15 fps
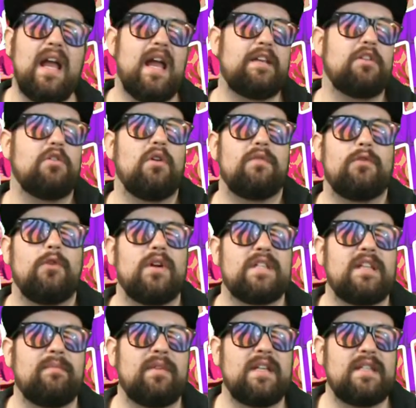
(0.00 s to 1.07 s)
And you know, of
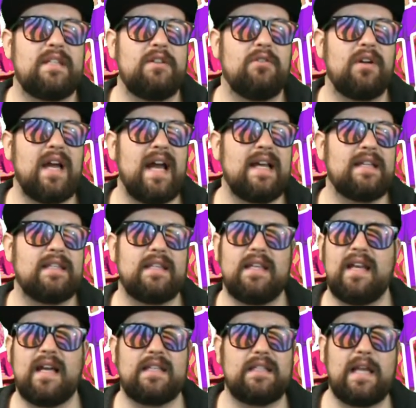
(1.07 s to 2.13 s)
course, I'm going to see you guys the
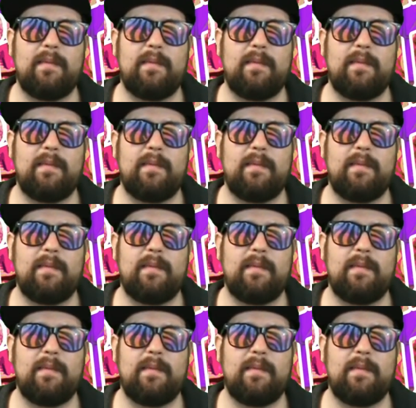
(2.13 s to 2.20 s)
next